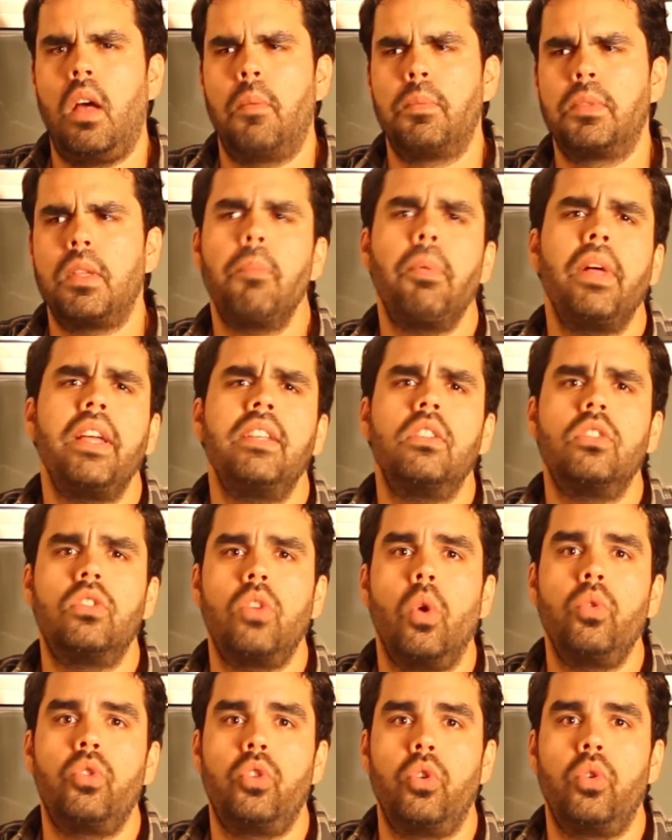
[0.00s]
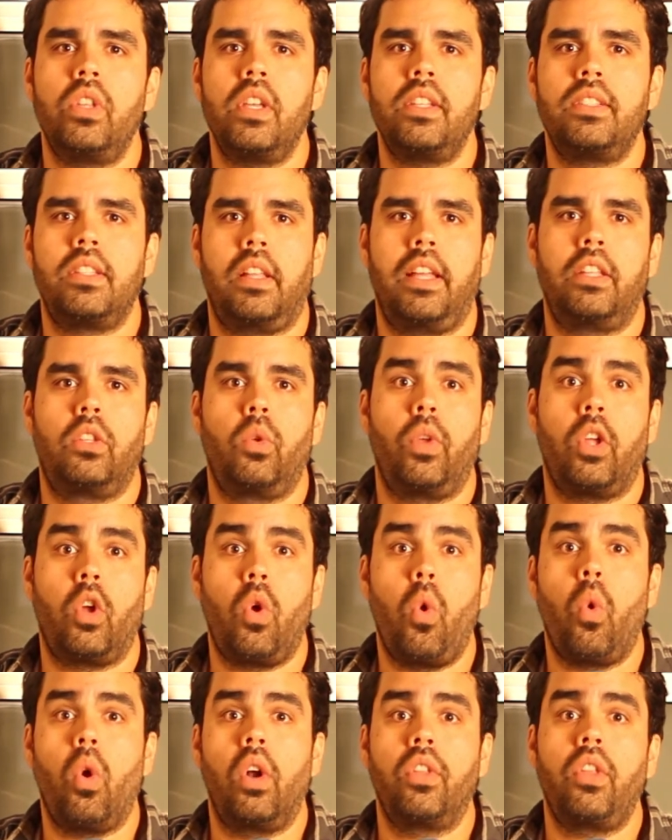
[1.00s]
Some places don't do this. They like to
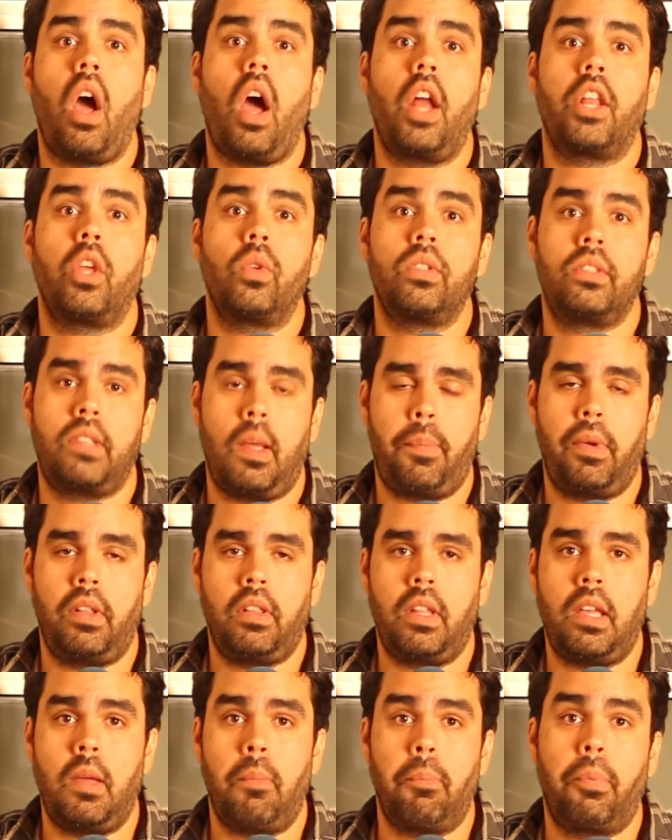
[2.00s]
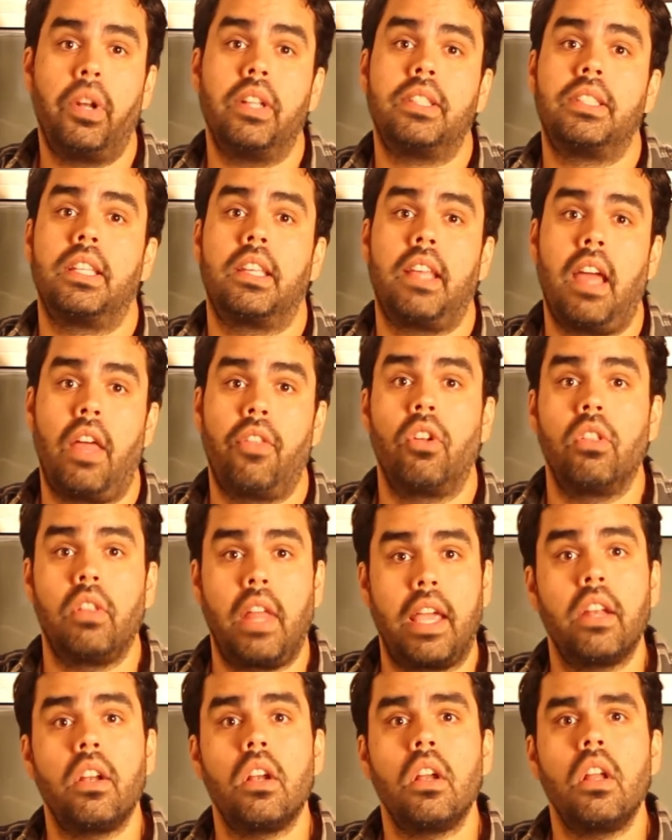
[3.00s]
record the audio separately and put it together
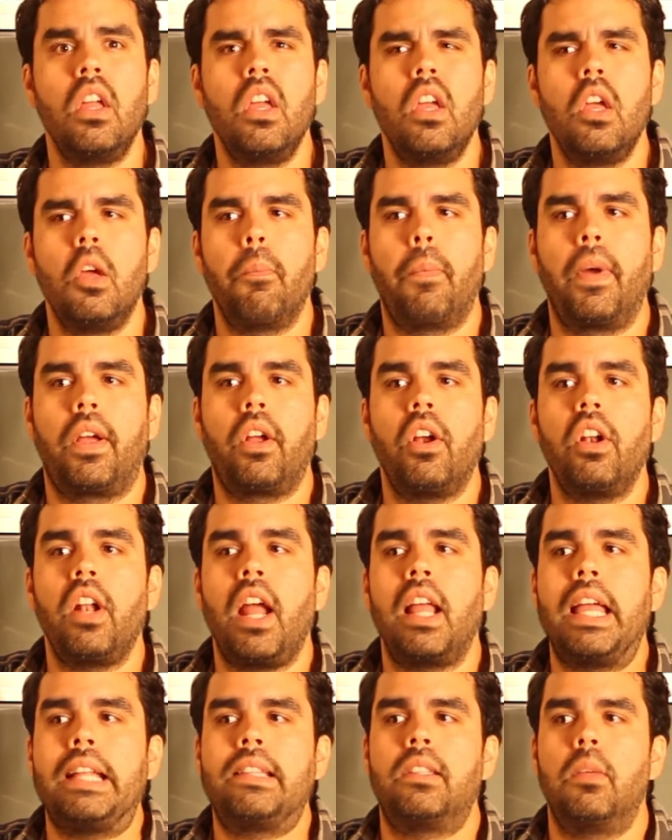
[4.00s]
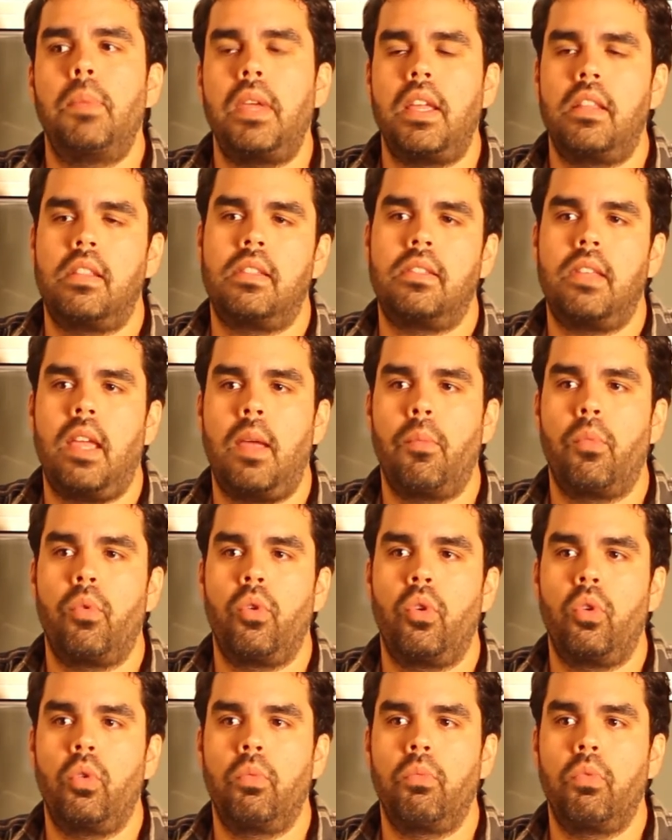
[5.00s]
later. But Kurt and I like to be in the same
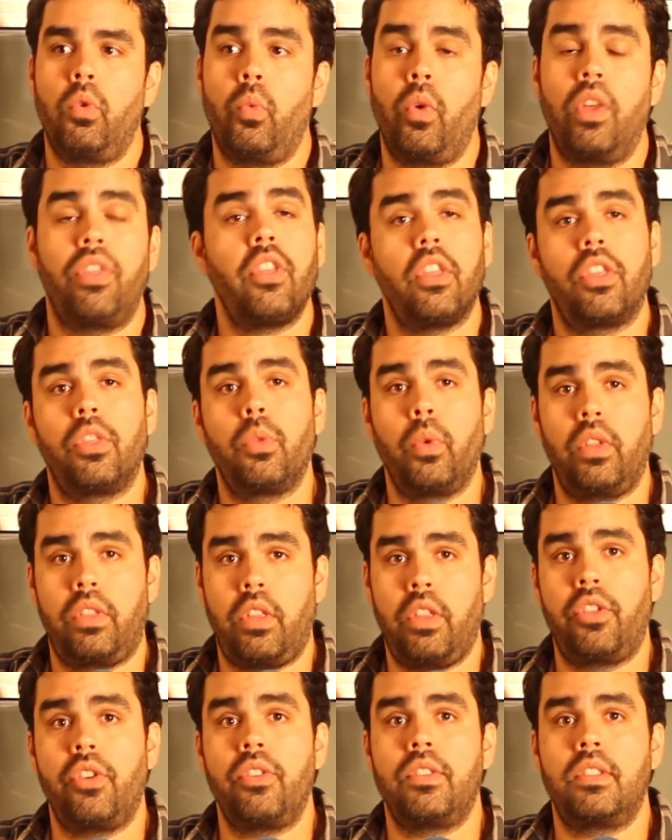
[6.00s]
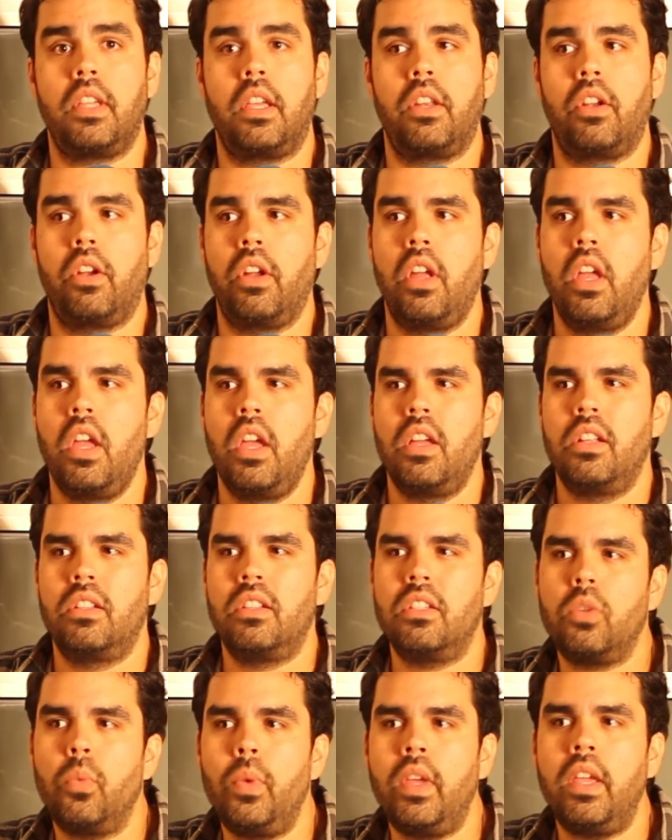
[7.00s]
room with the third seater
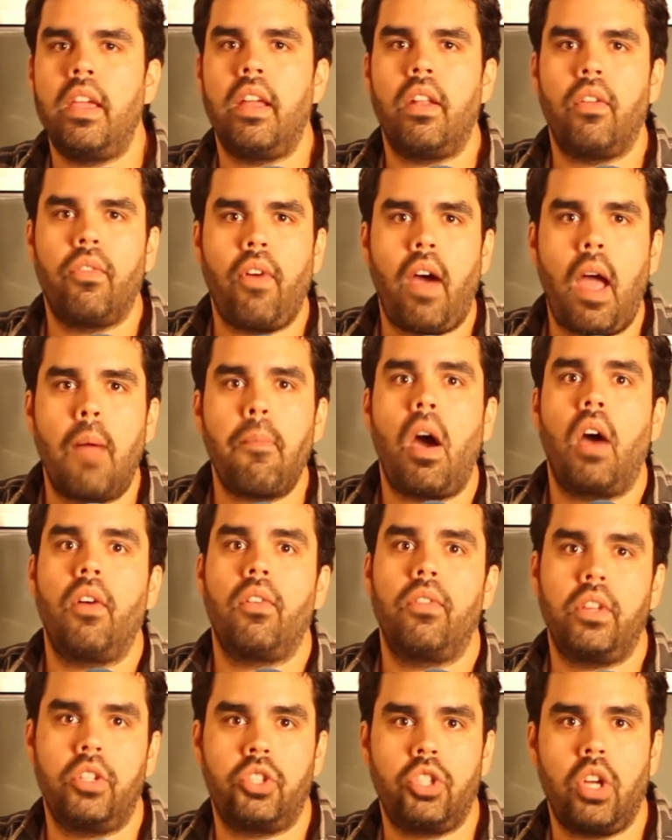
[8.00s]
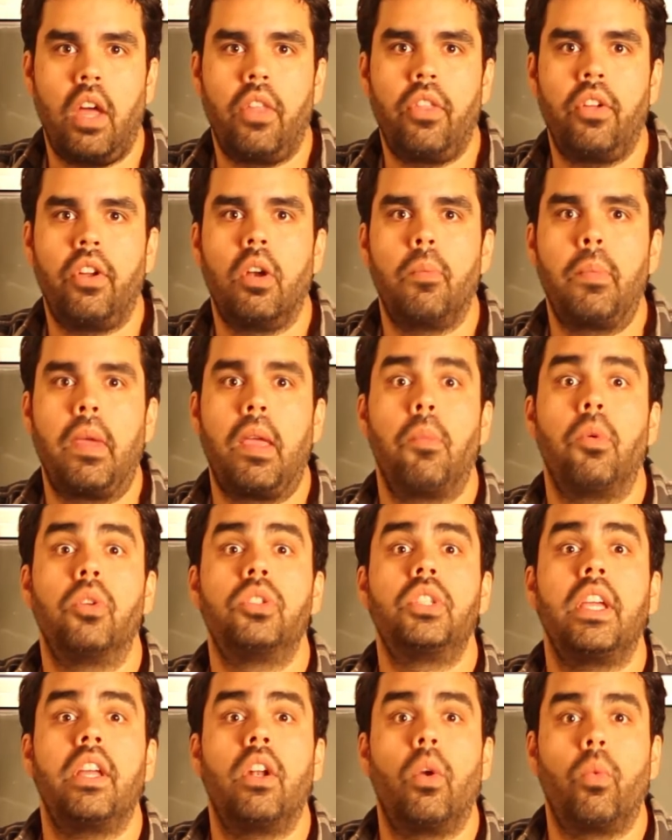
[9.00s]
just so we can get a vibe off of each other, be able
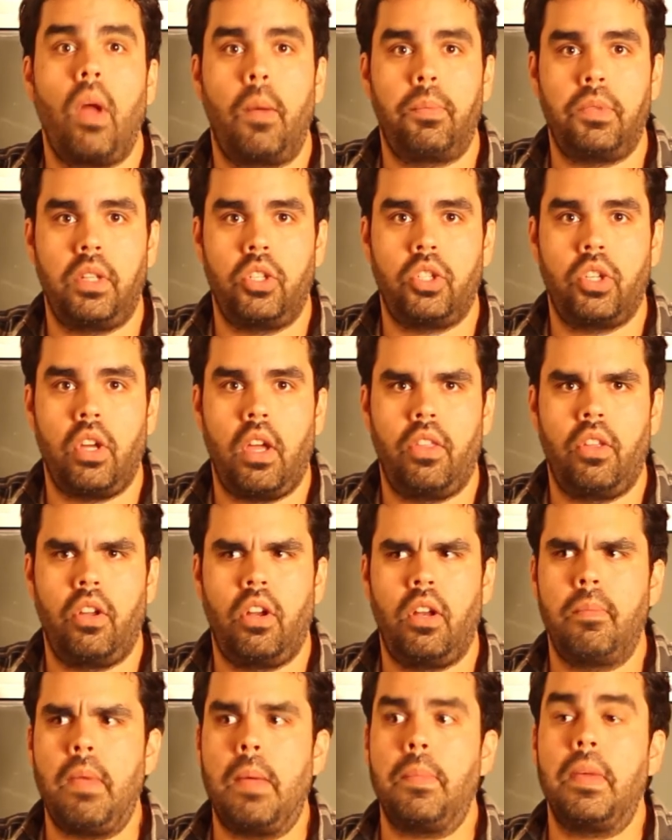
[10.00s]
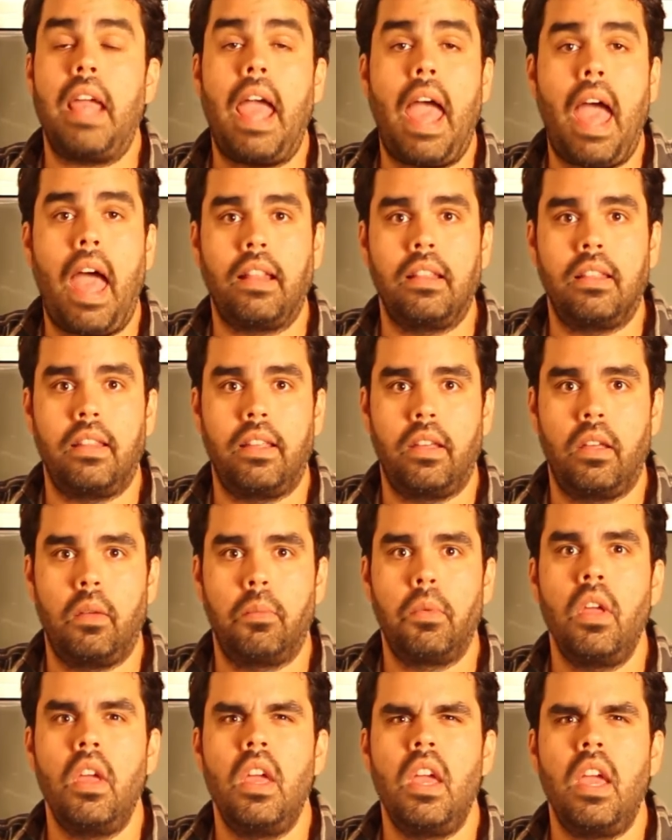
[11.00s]
to interrupt each other and maybe
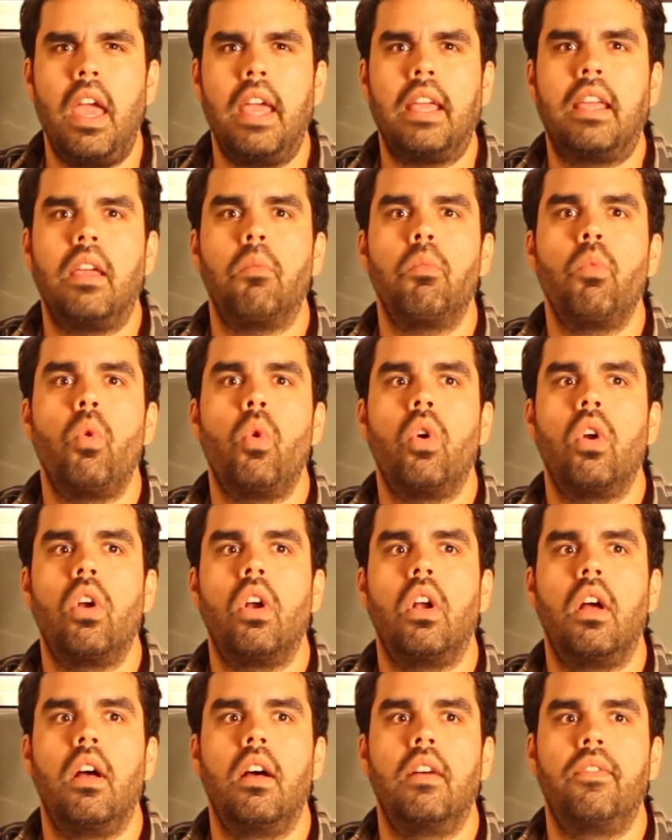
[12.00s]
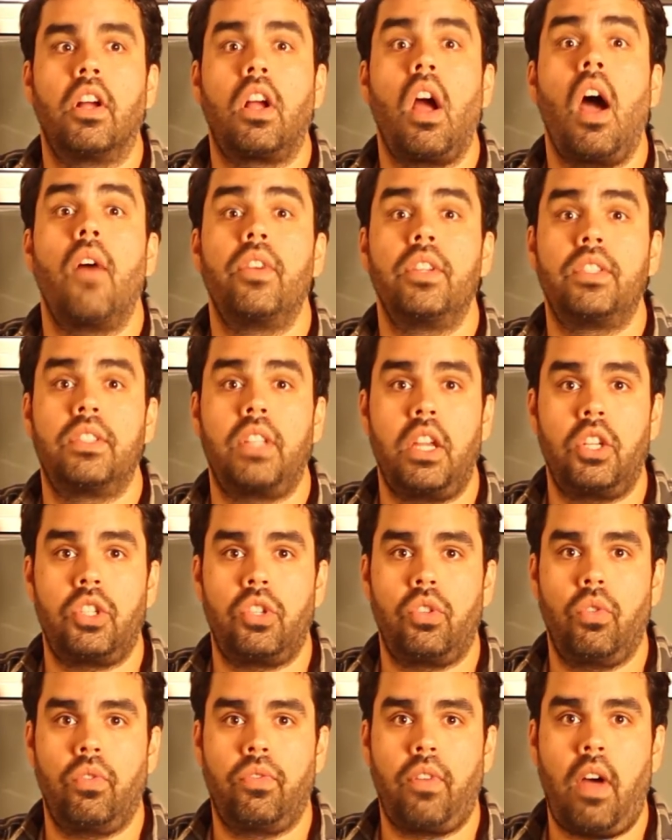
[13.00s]
ad-lib and get more of a
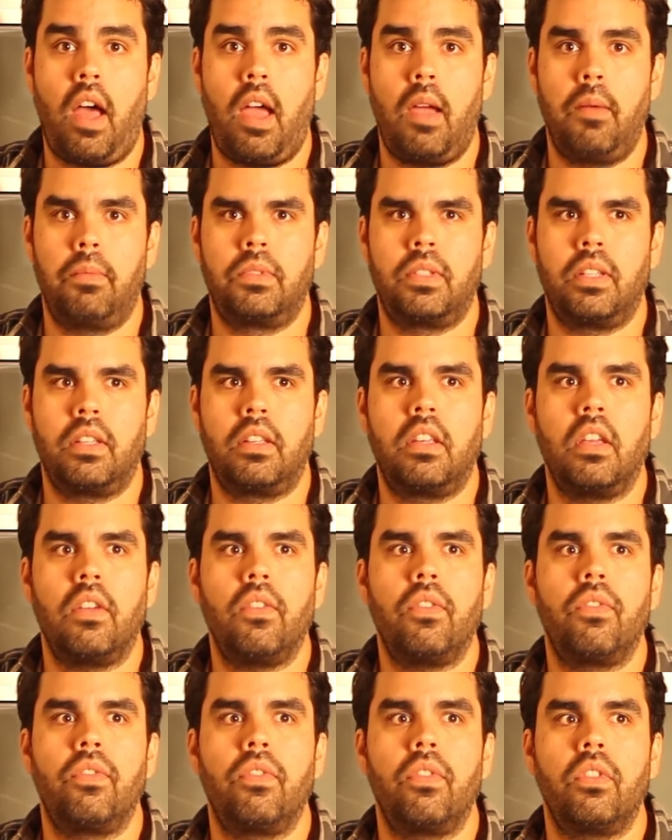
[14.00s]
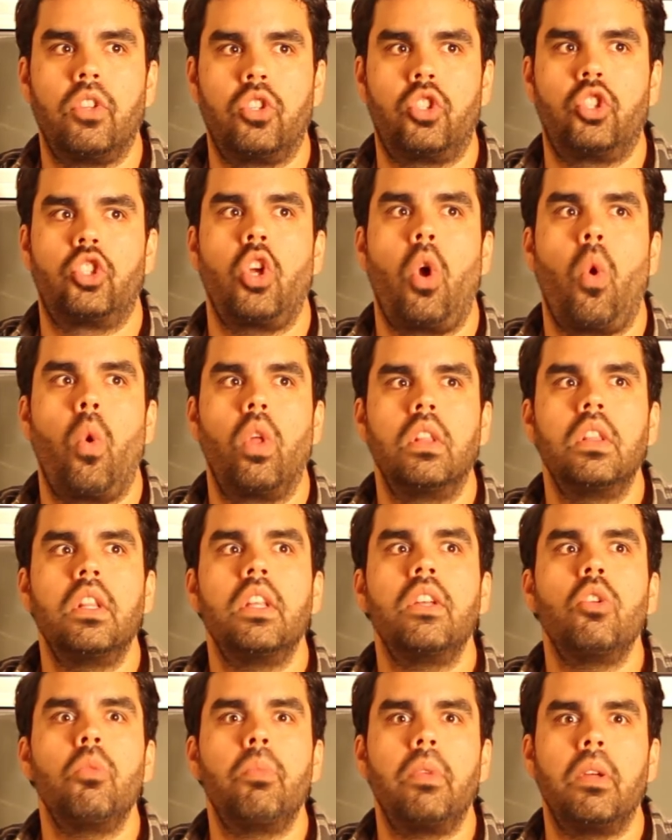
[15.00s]
conversational vibe to give the show a
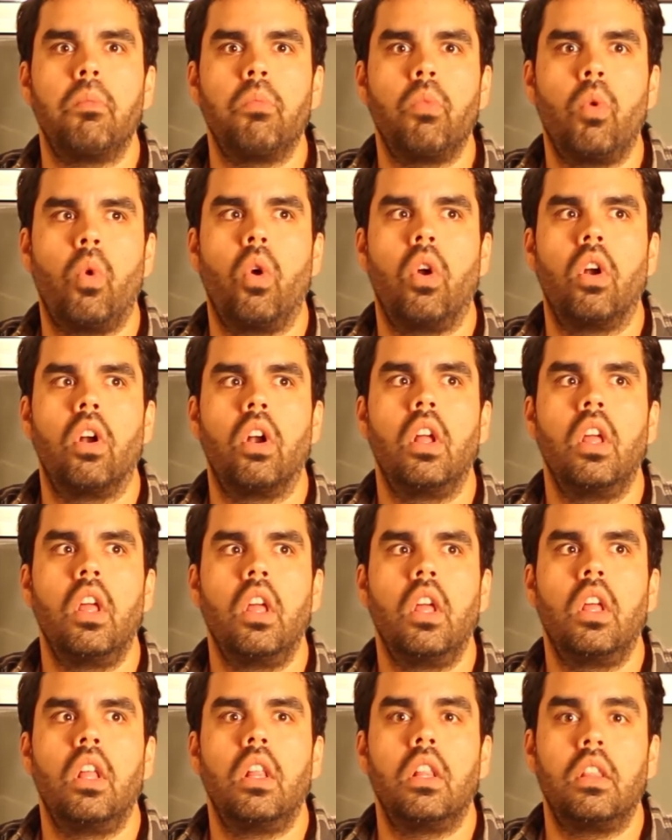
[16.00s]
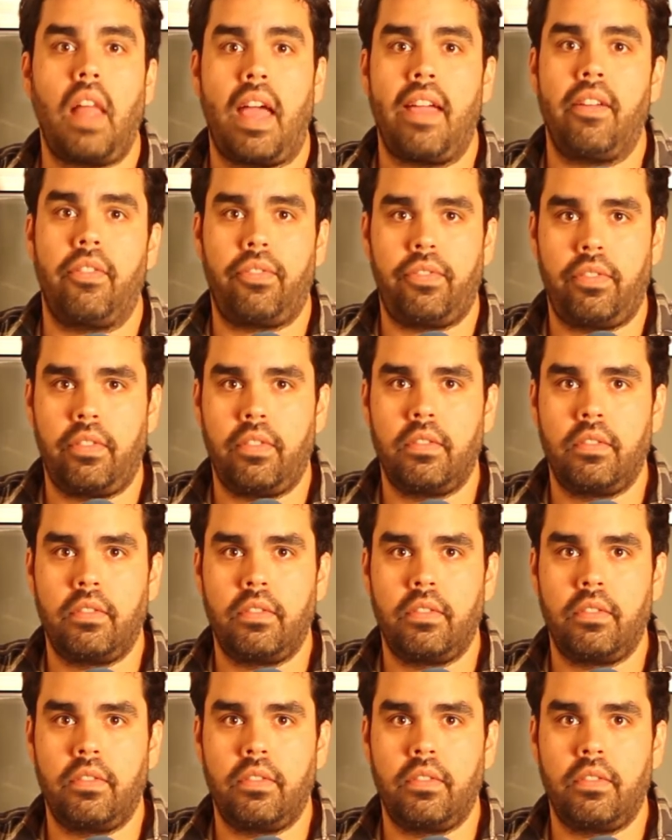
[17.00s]
little bit more life.